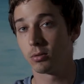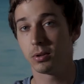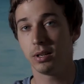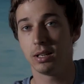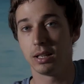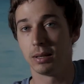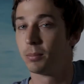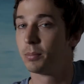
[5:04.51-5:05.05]

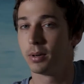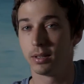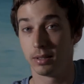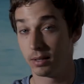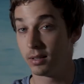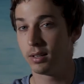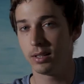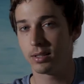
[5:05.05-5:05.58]
already,
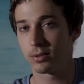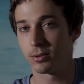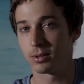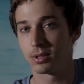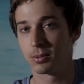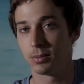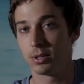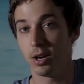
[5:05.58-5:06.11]
but it's
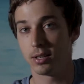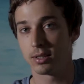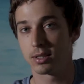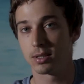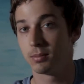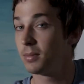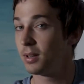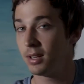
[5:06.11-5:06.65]
going to be
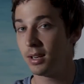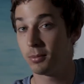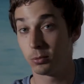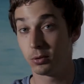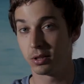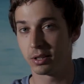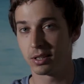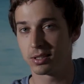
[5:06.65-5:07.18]
awesome, and
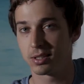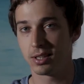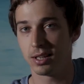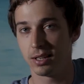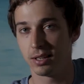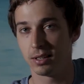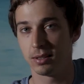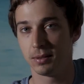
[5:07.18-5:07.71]
I'm really
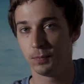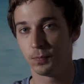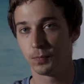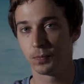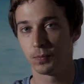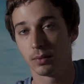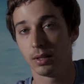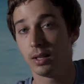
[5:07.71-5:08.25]
excited.
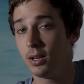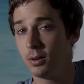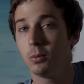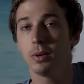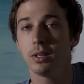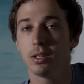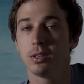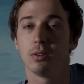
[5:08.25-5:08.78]

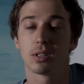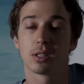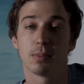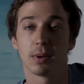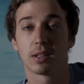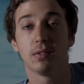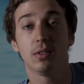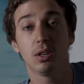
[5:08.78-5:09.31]
Now, when can you
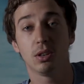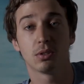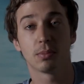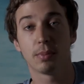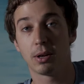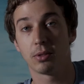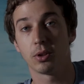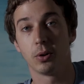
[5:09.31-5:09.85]
expect videos
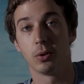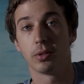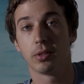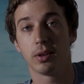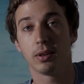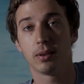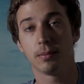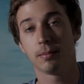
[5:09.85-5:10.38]
about the whole
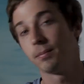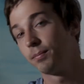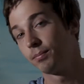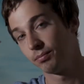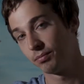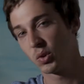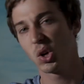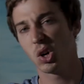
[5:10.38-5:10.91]
thing?
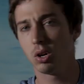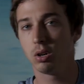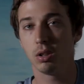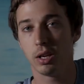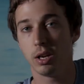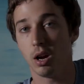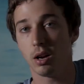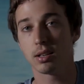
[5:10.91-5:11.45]

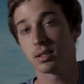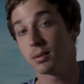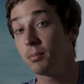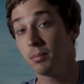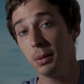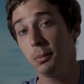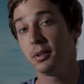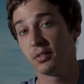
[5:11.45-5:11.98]
Early
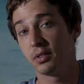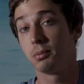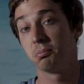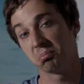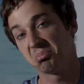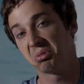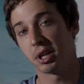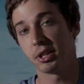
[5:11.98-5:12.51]
August, maybe
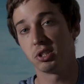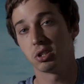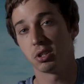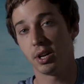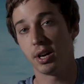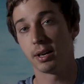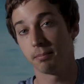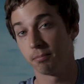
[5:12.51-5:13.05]
even late
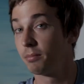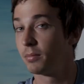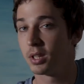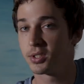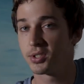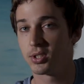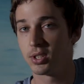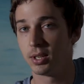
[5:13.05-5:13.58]
July.
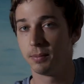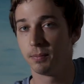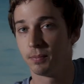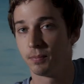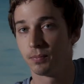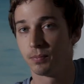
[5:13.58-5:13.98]
Let's see.